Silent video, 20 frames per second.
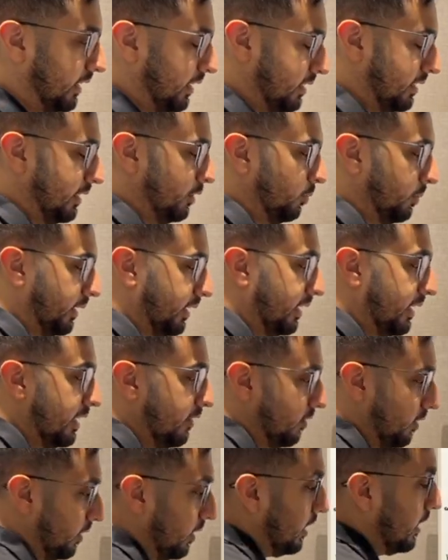things a little bit
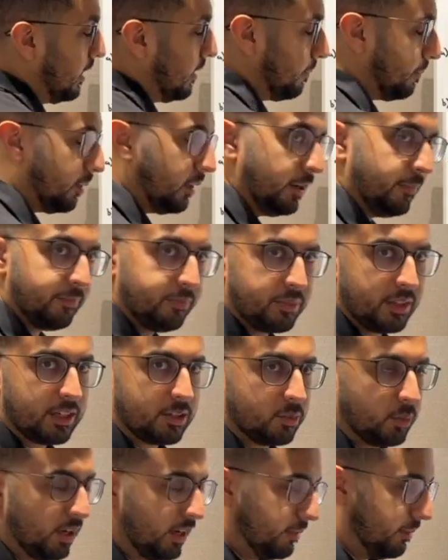clearer. But
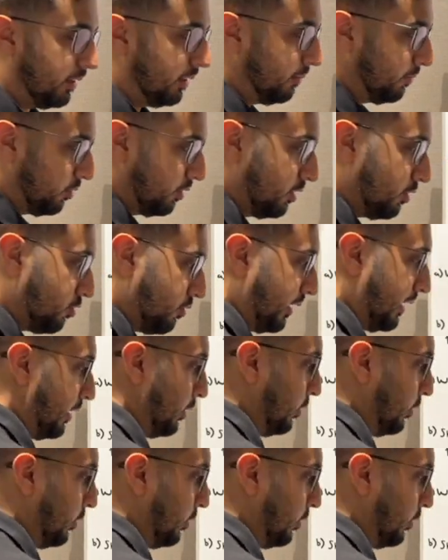that's why I'm here. I'm going to try to